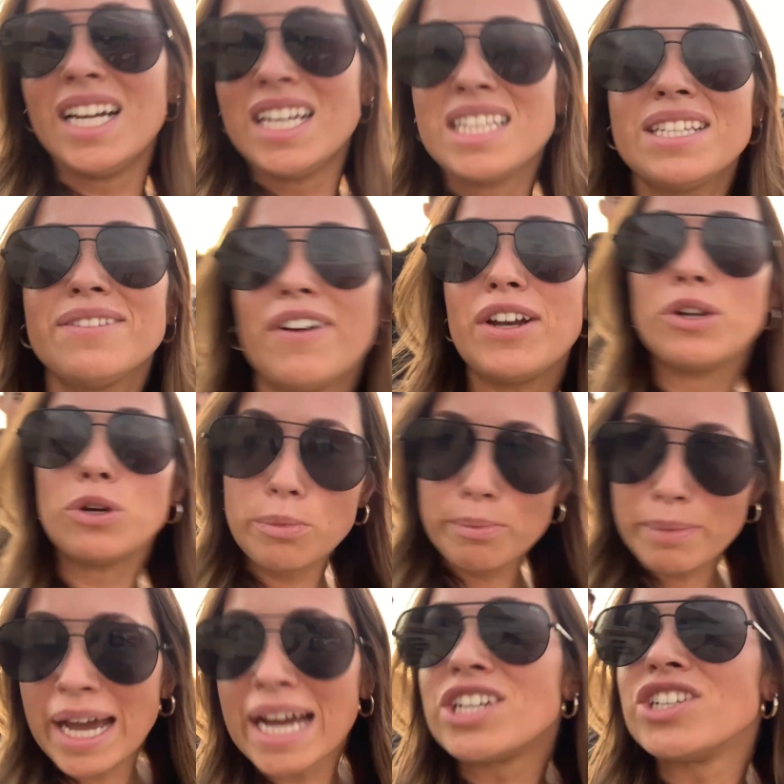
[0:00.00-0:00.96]
It's fun to
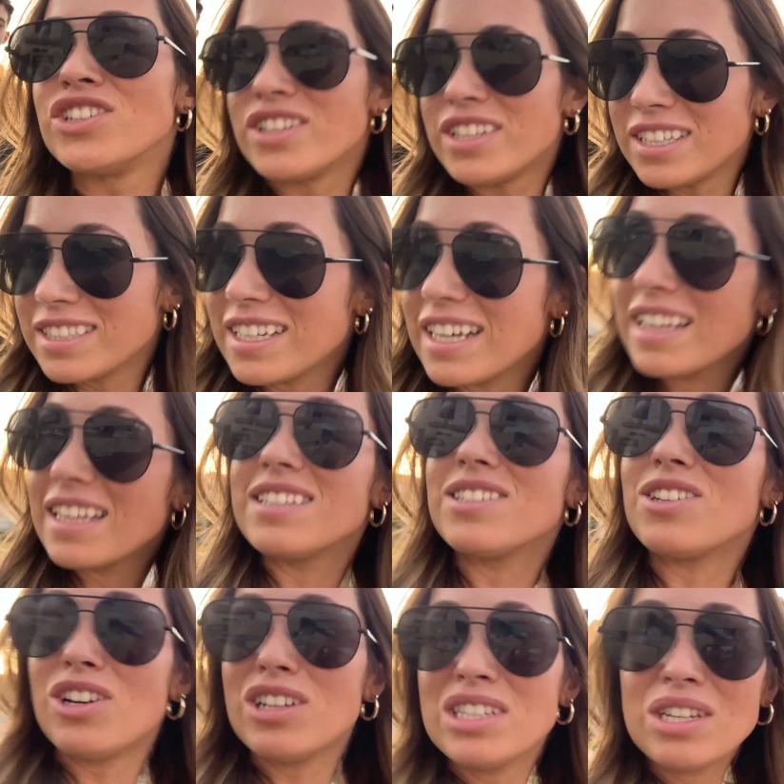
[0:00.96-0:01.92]
imagine things like this.
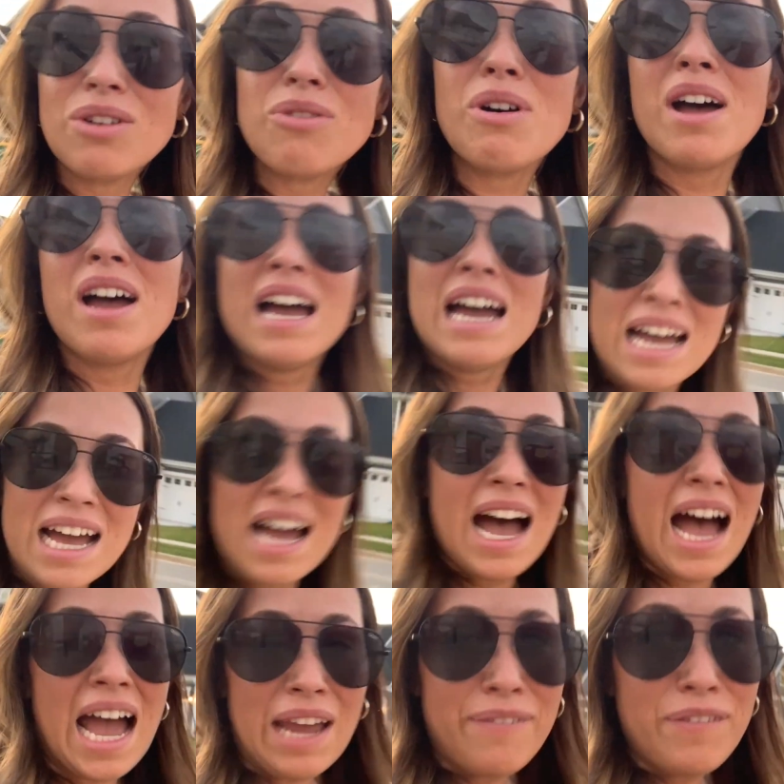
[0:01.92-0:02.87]
Also,
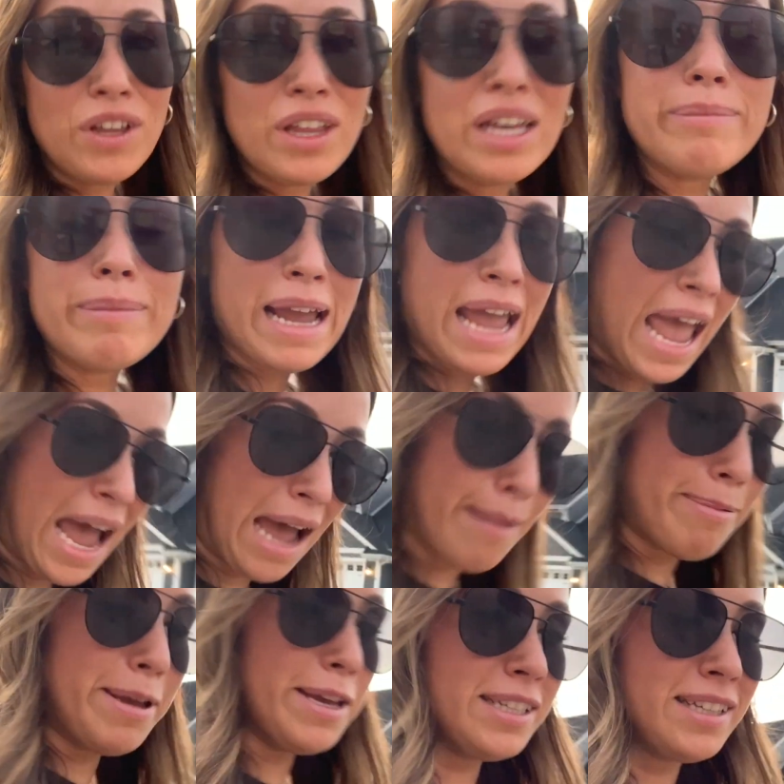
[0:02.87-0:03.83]
I feel like my
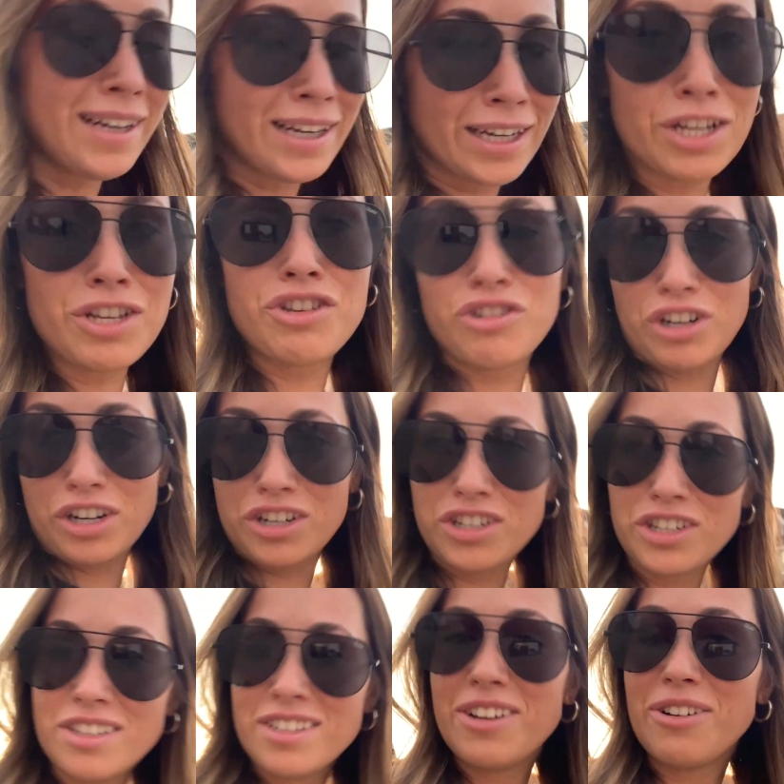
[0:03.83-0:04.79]
happiest in a
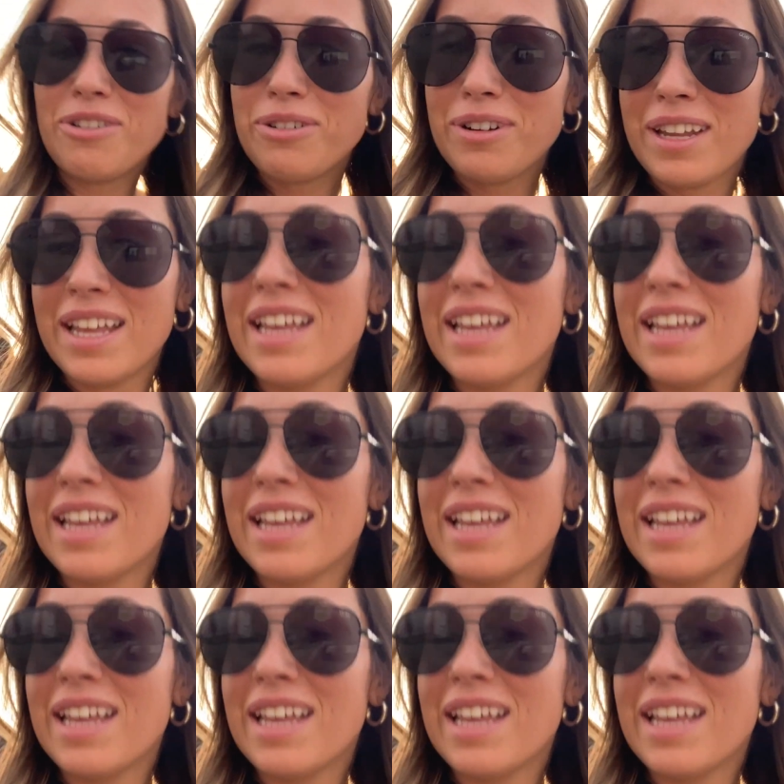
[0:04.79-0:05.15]
construction zone.